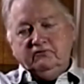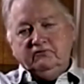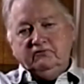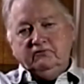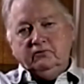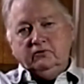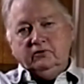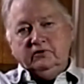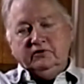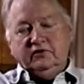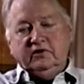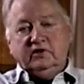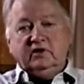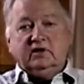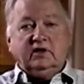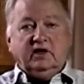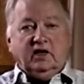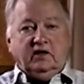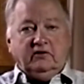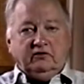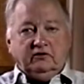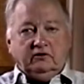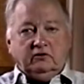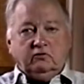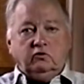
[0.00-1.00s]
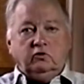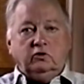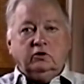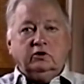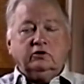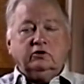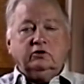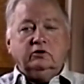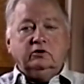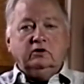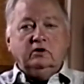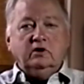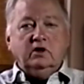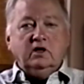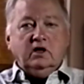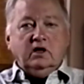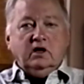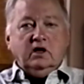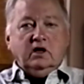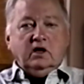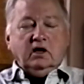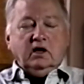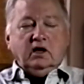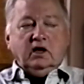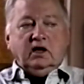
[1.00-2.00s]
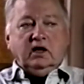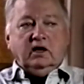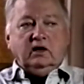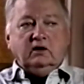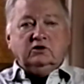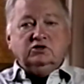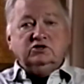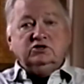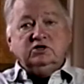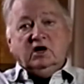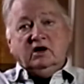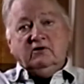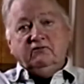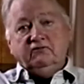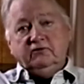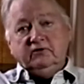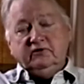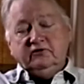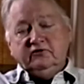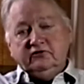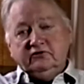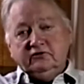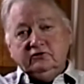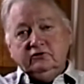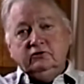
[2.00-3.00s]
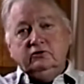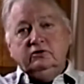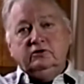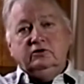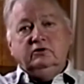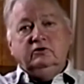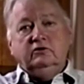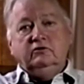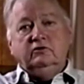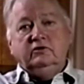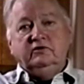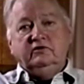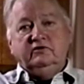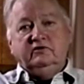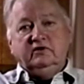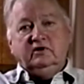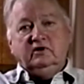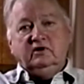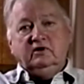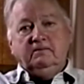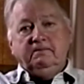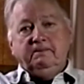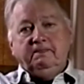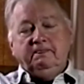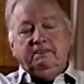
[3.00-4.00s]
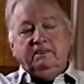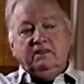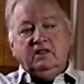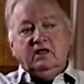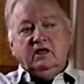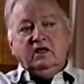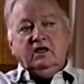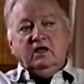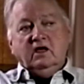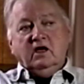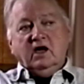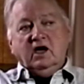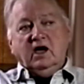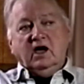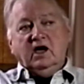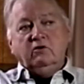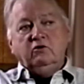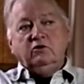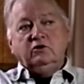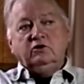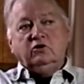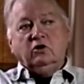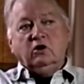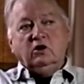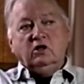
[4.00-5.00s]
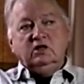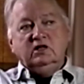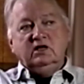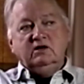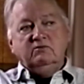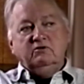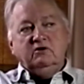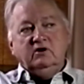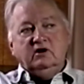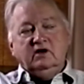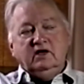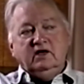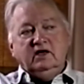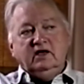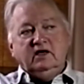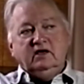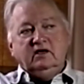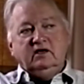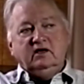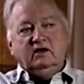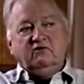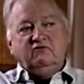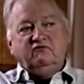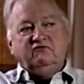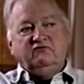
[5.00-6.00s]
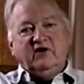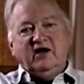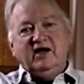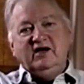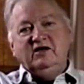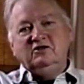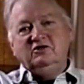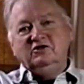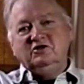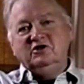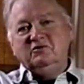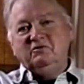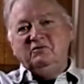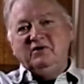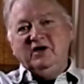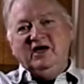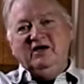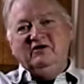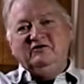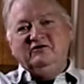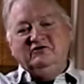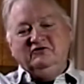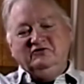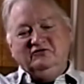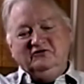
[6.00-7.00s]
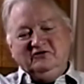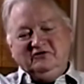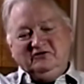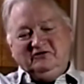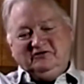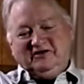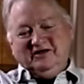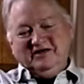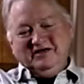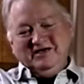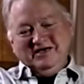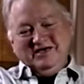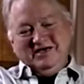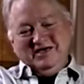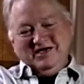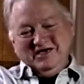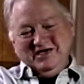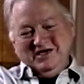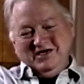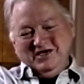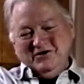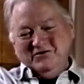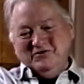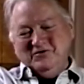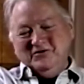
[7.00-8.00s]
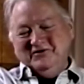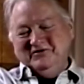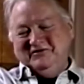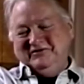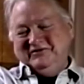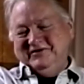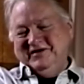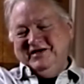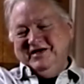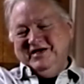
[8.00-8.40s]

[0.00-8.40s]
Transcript: with the Catholic Worker, and Geoffrey Stewart, who was I would call him a violent pacifist. he was